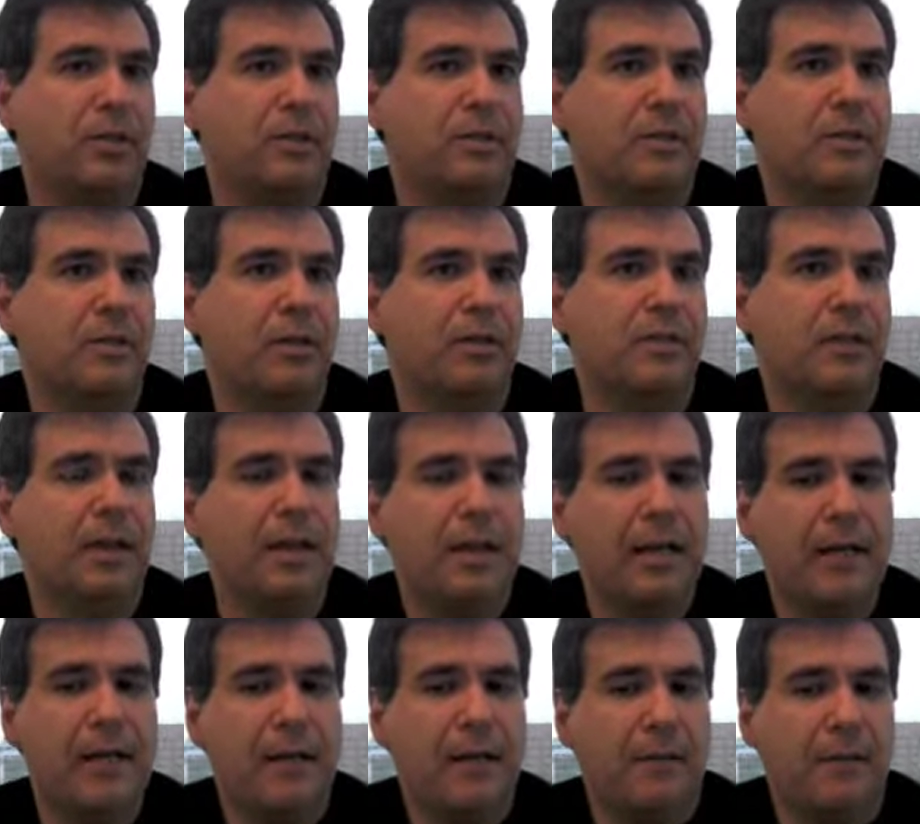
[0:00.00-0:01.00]
And so I think
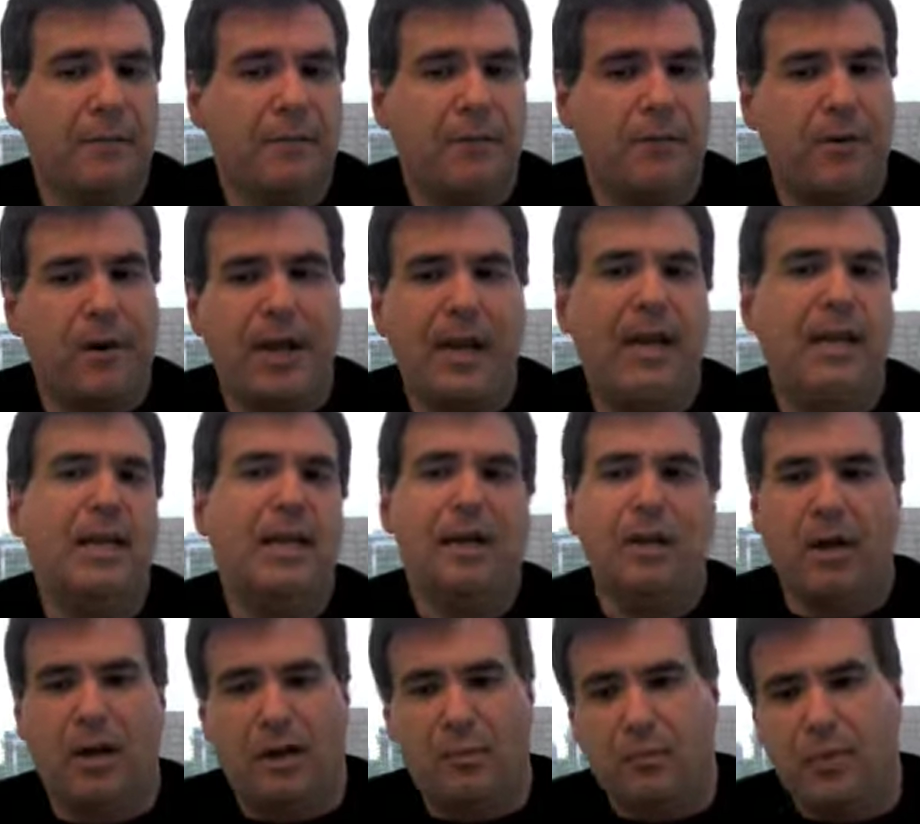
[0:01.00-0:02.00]
for any
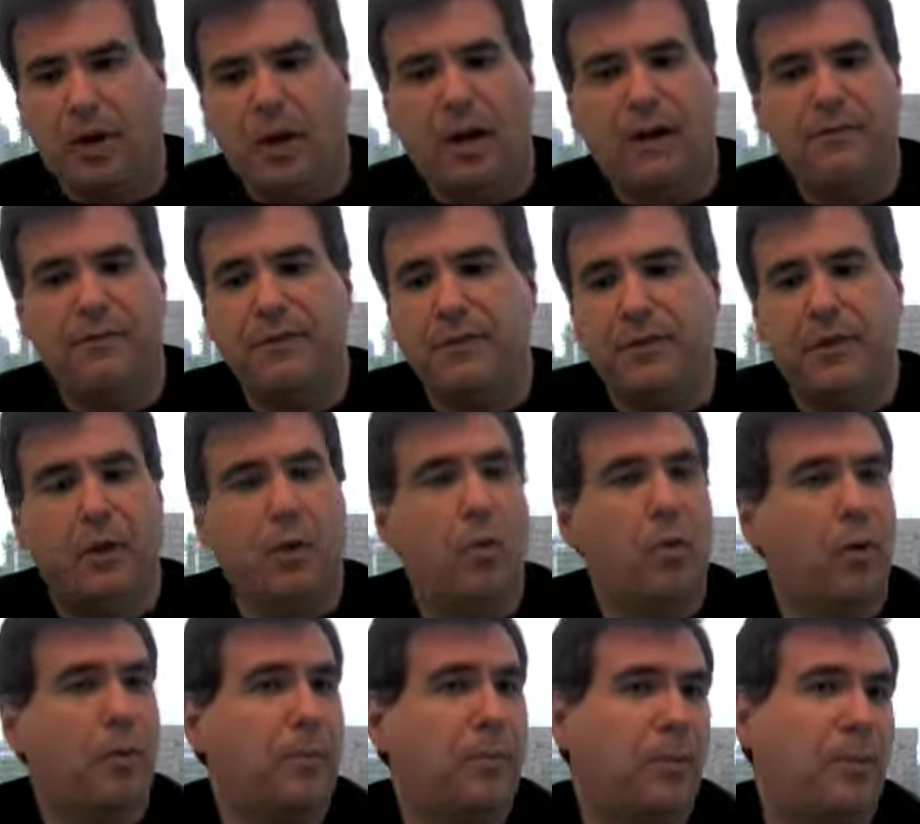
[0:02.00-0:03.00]
nonprofit or
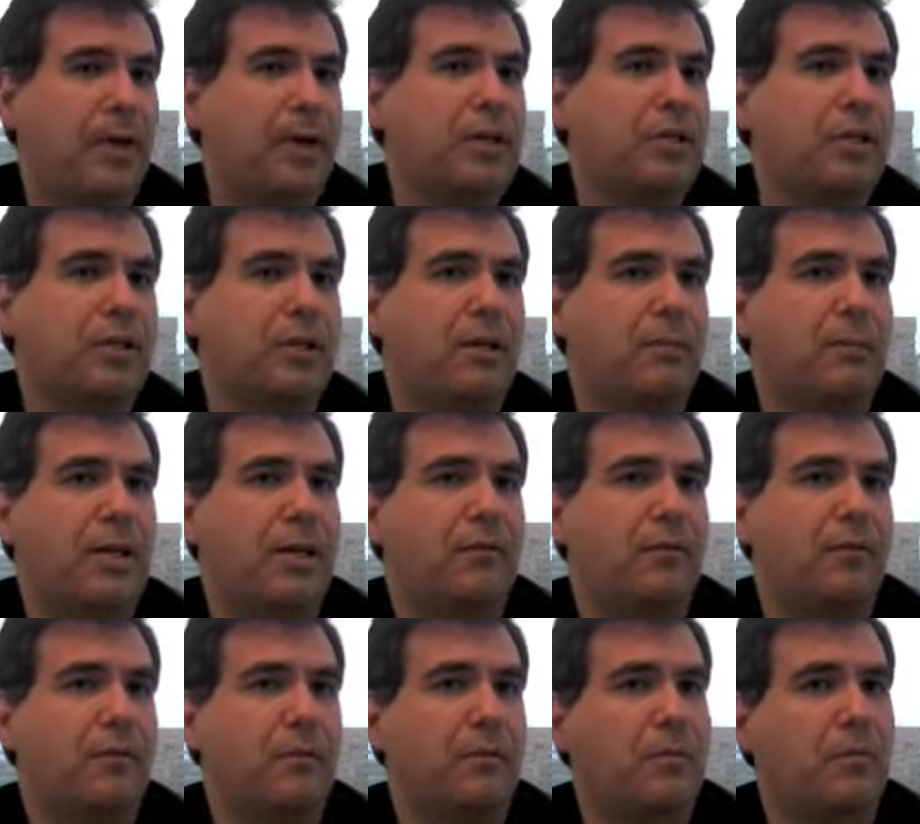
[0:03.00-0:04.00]
corporation, I mean,
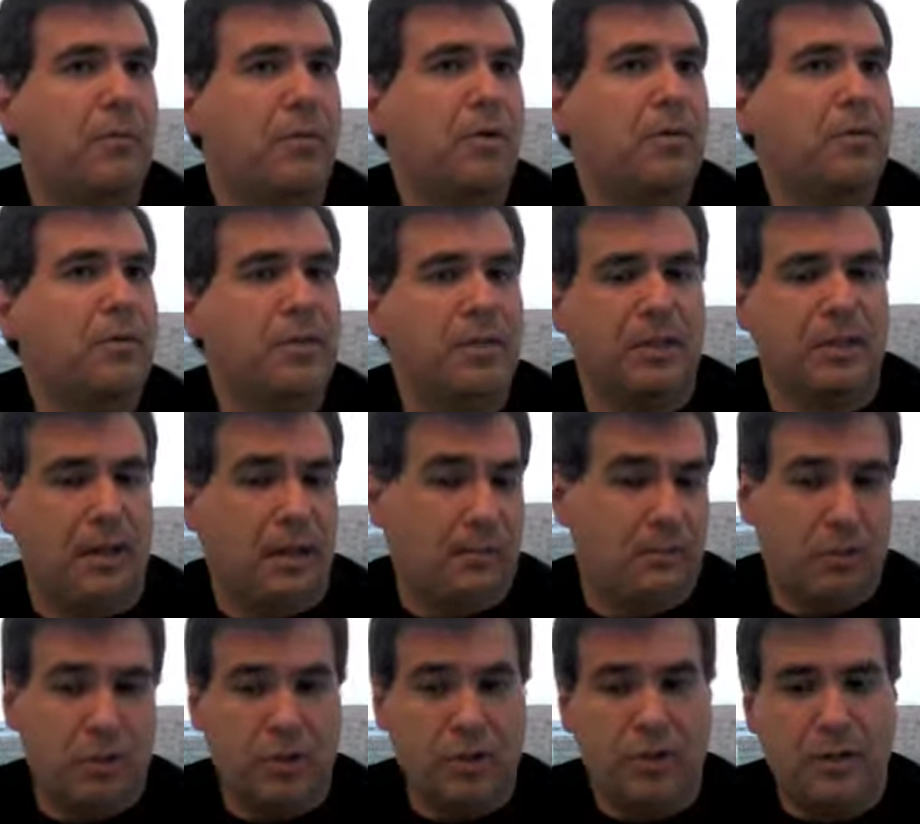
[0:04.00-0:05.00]
for most,
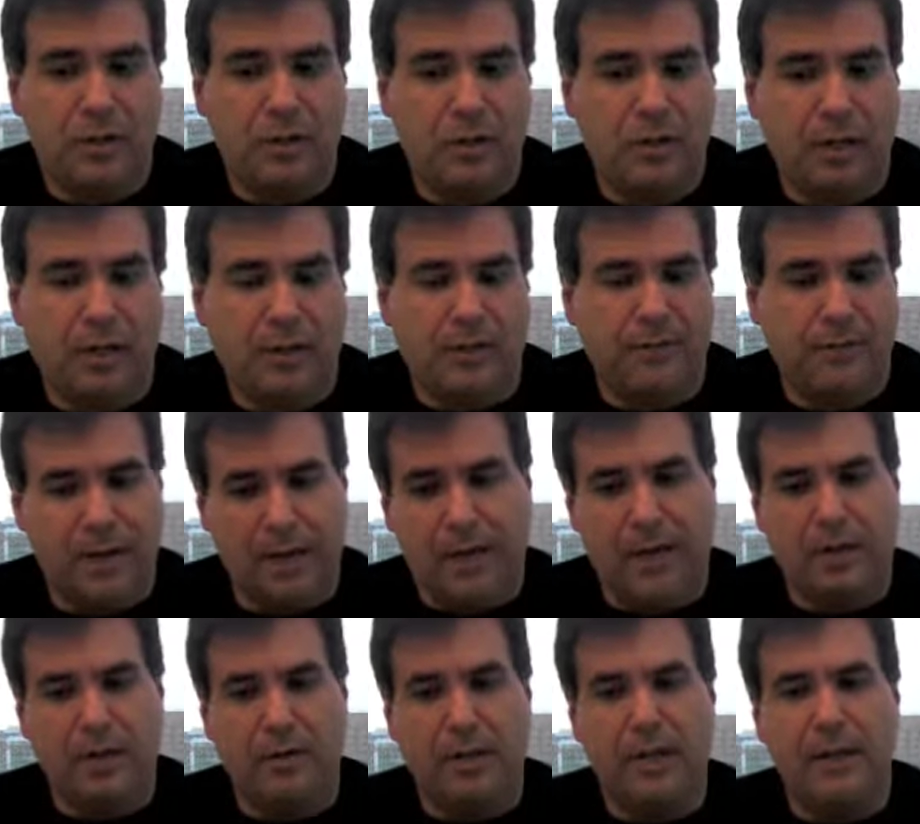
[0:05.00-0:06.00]
I'm sure, of
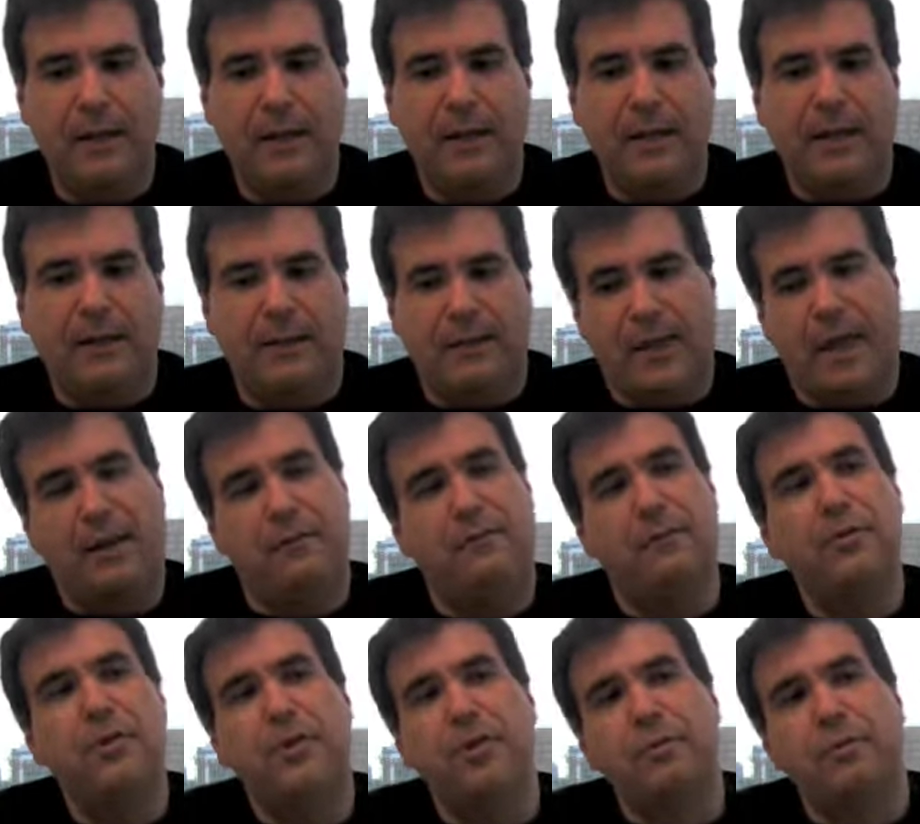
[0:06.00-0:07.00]
Calgary, that
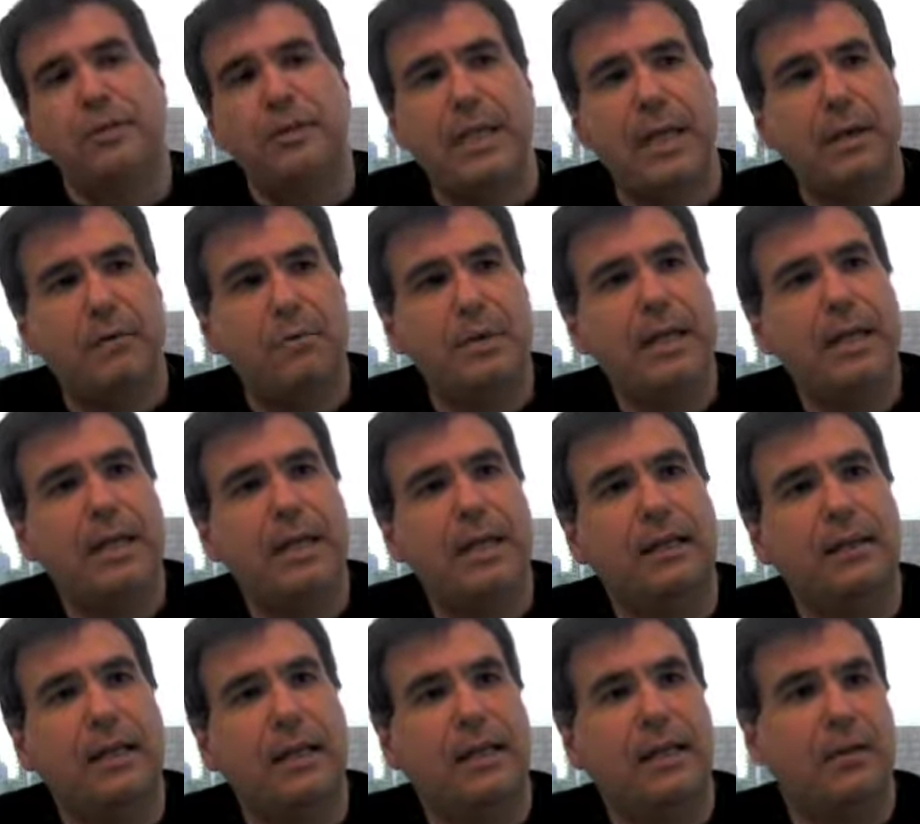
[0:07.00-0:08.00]
vision, when they read
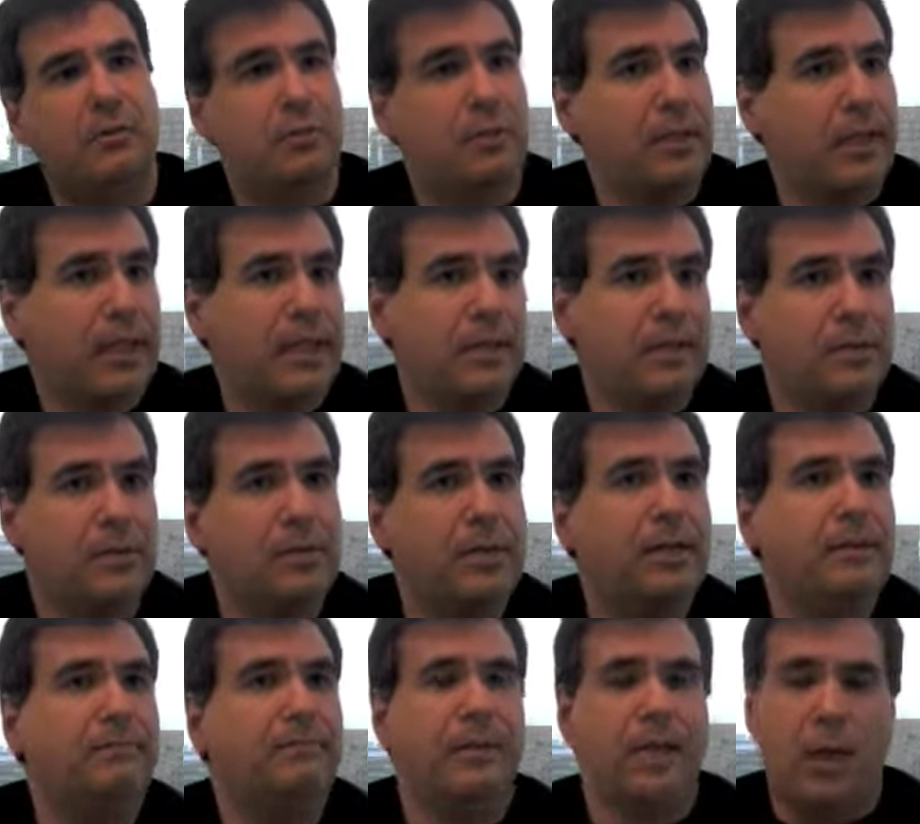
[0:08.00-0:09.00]
it, they can relate to
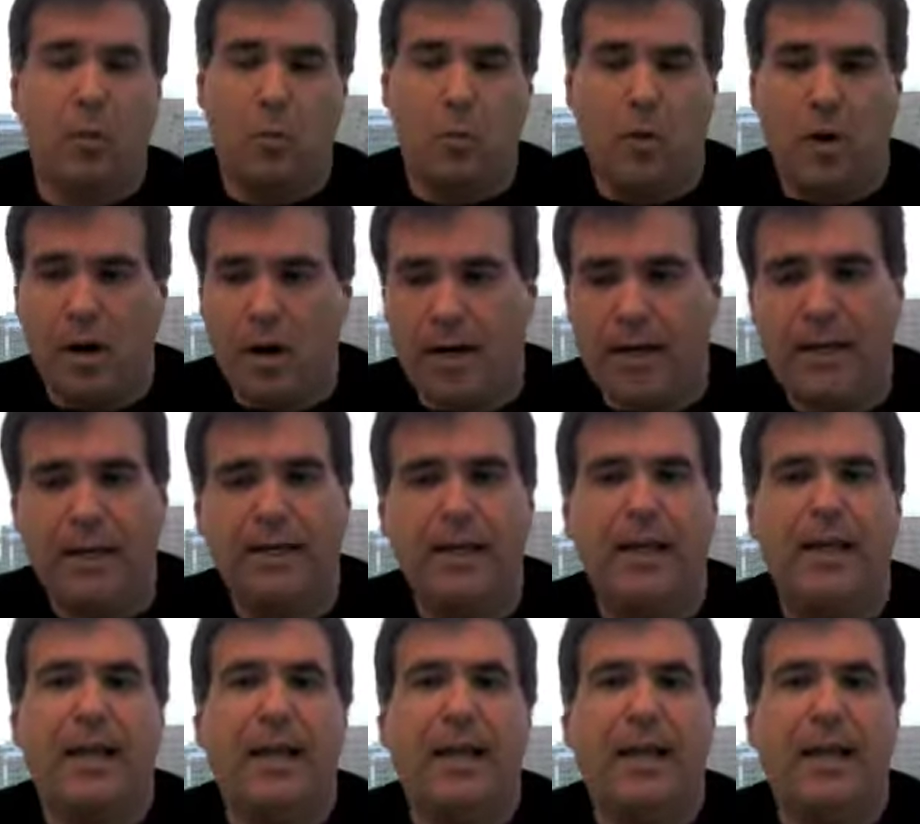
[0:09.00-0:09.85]
it, they want it.